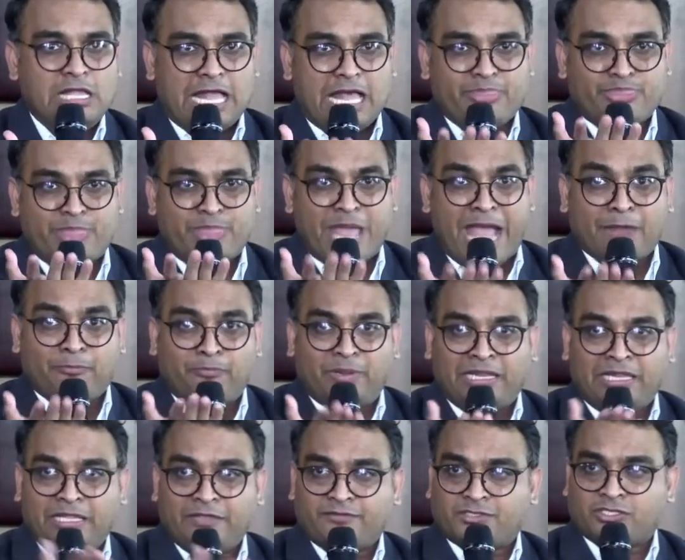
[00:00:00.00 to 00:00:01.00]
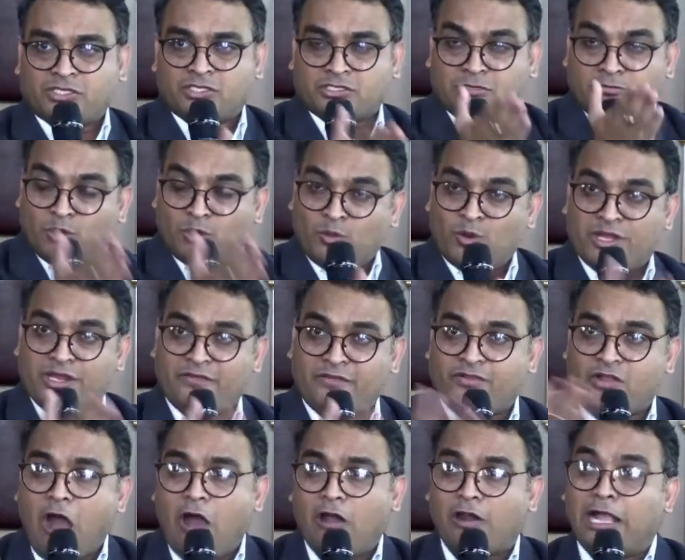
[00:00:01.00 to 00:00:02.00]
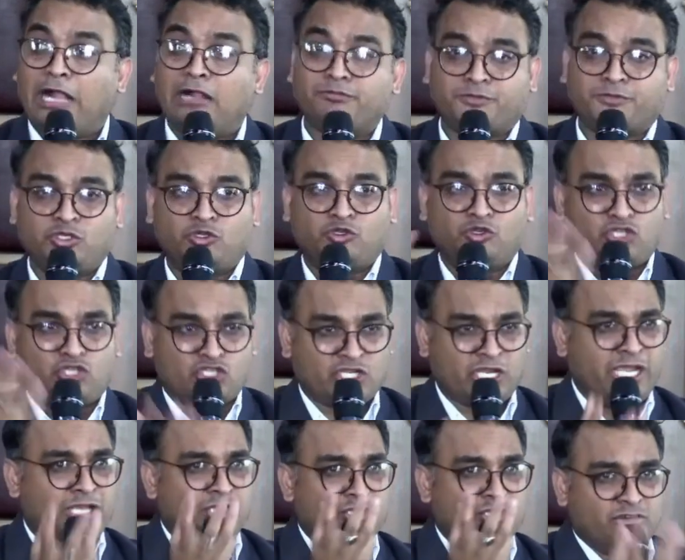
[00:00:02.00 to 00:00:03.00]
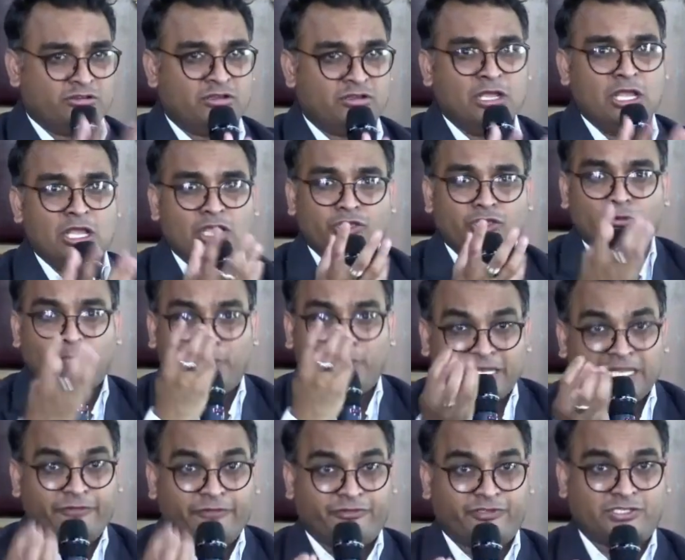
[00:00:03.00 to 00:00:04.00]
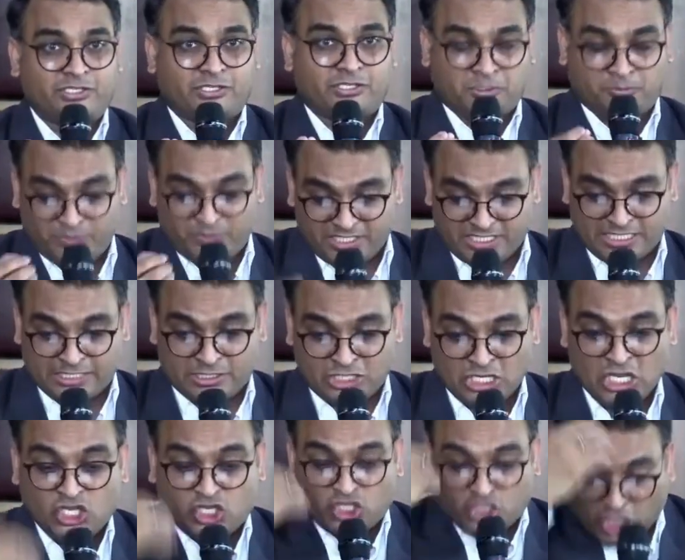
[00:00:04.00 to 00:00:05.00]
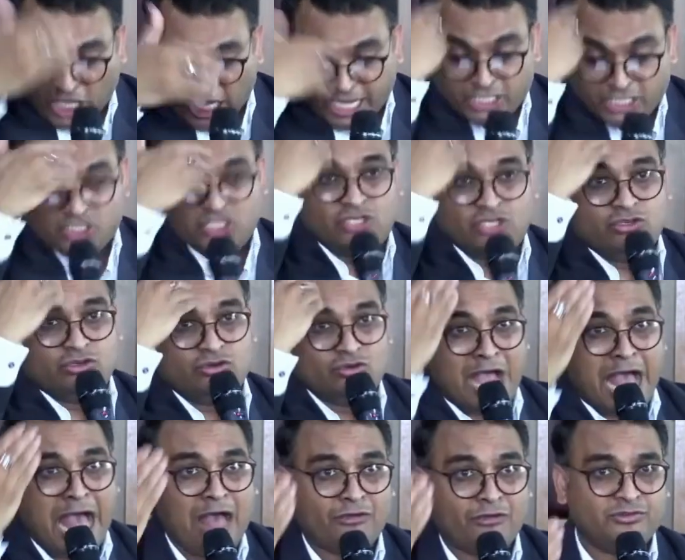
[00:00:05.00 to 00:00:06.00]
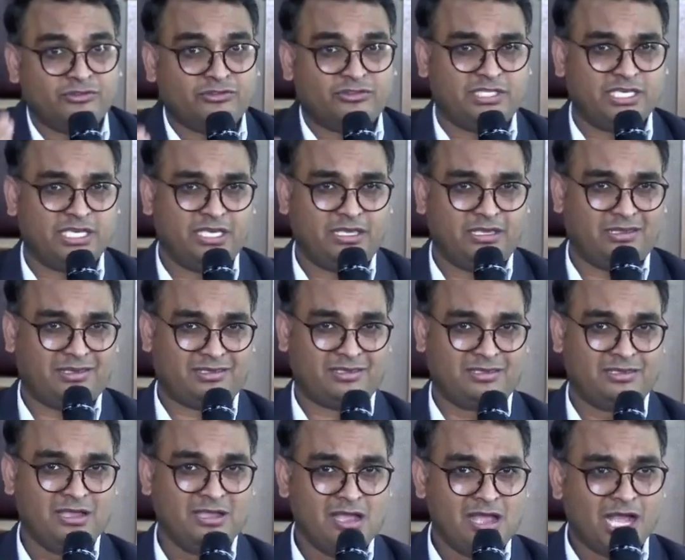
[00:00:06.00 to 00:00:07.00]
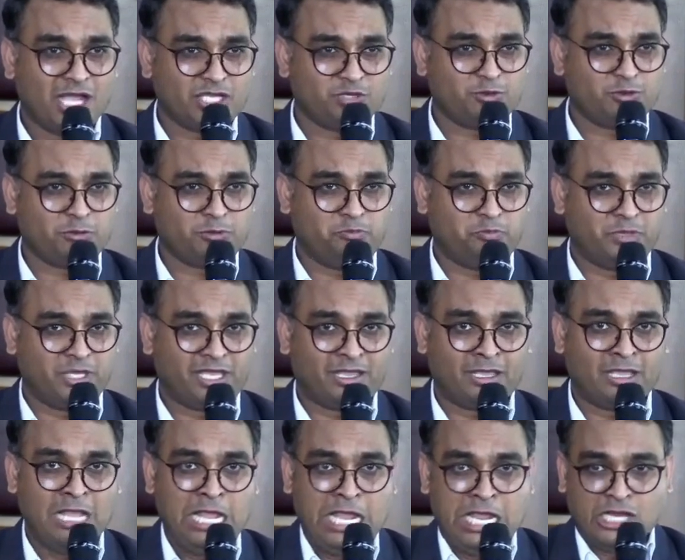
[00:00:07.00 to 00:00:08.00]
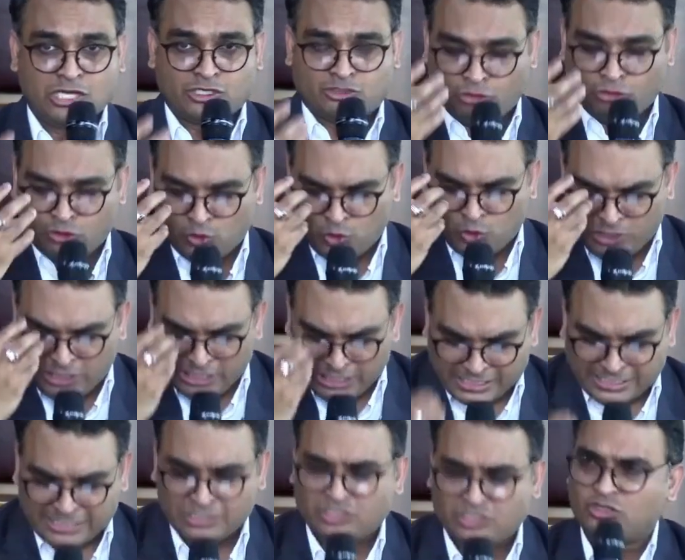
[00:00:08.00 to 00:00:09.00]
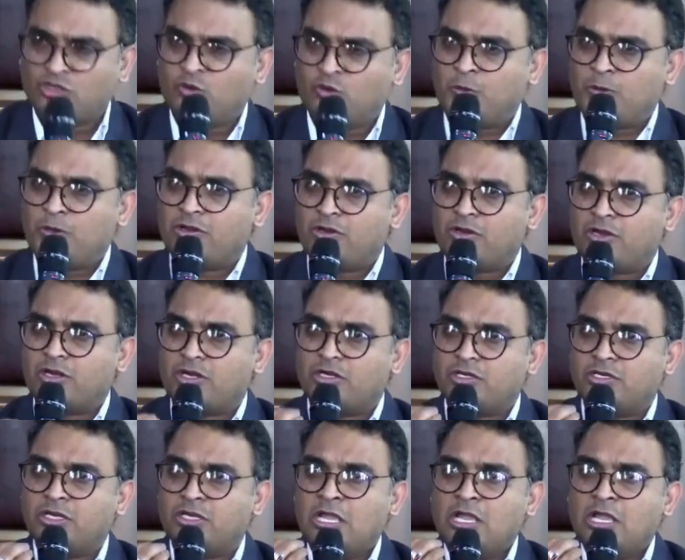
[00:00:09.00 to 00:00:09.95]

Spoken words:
And that belief system, the word of God helps you to change your belief system. This is changing you how you think. Are you with me? So you listen to the word.